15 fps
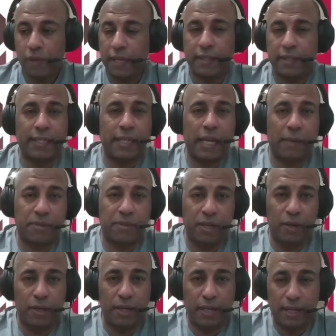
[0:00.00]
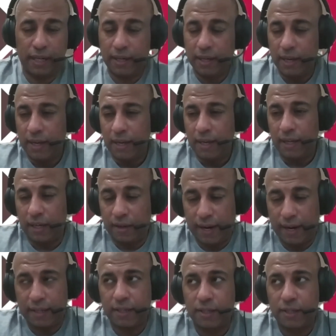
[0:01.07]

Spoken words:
That's absolutely great.